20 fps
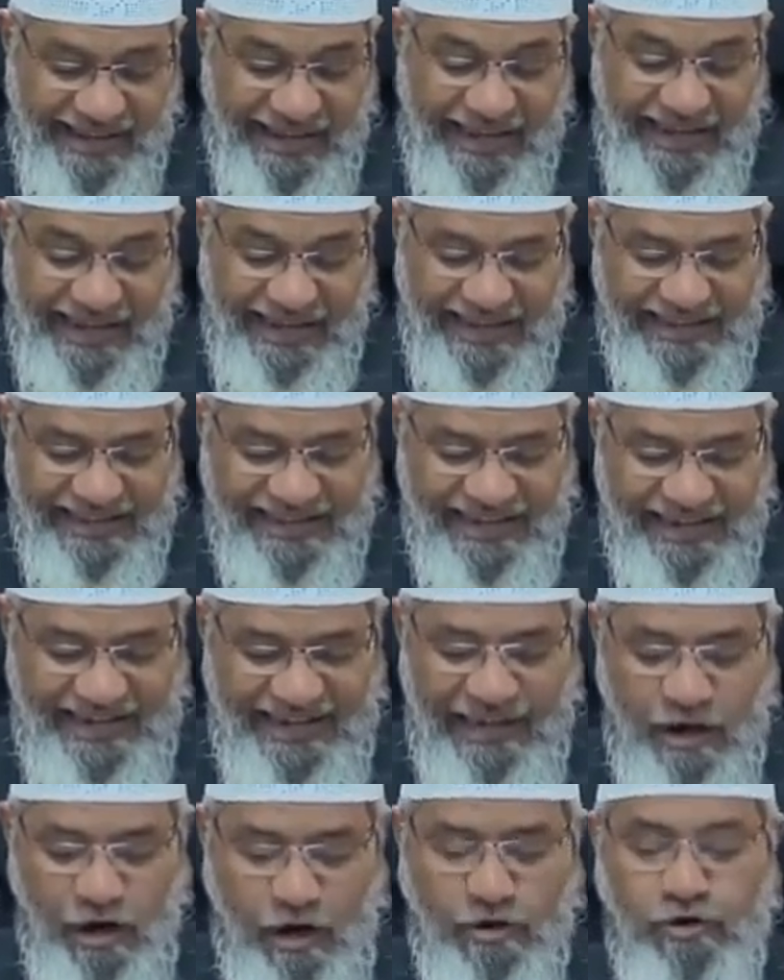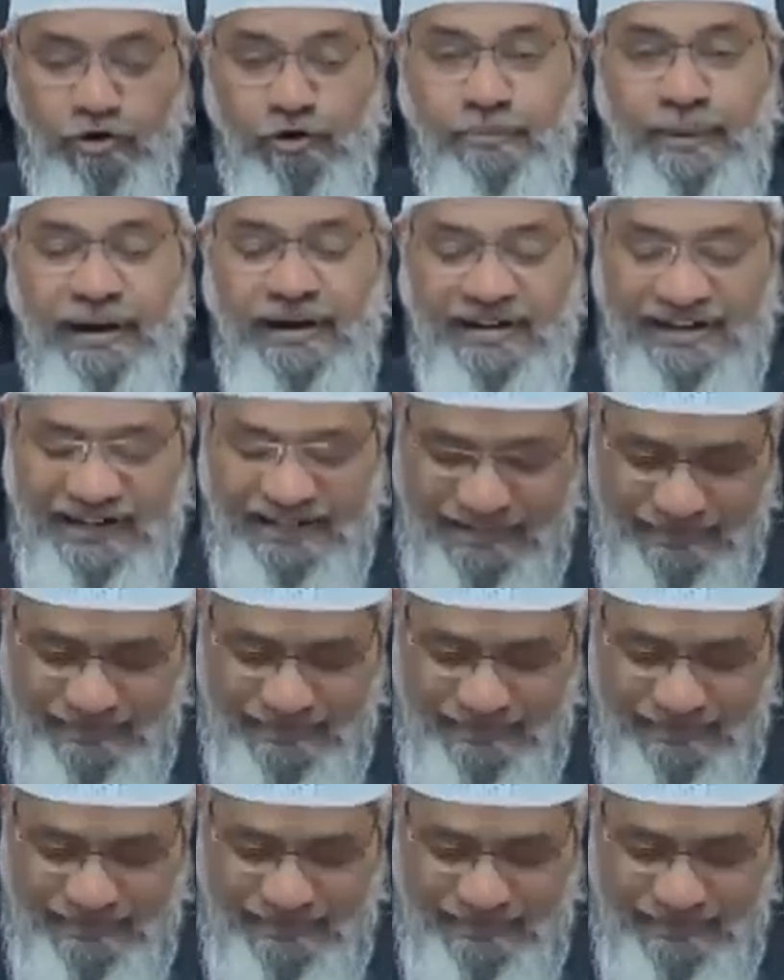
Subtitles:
illegally occupied